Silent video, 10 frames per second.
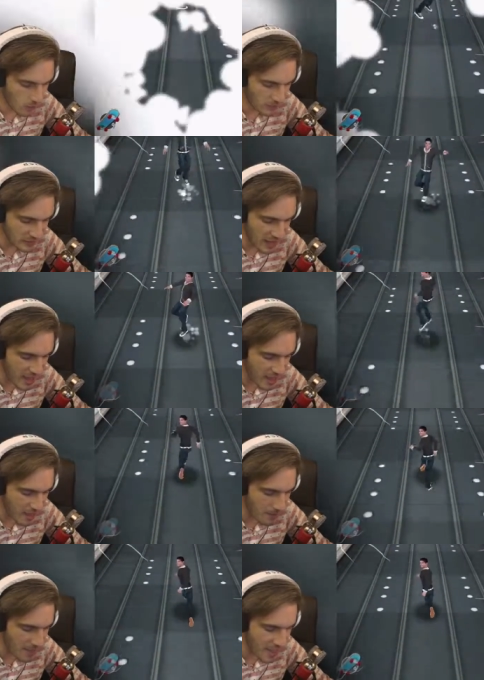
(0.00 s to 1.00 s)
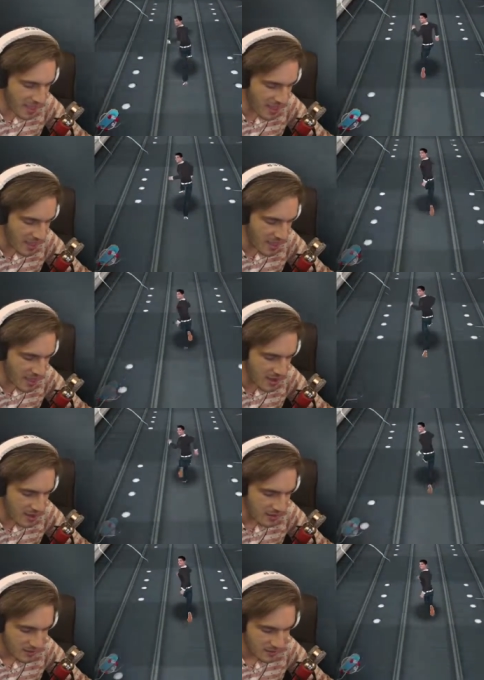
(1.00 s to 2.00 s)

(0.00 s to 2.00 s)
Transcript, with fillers: No, what the hell, man?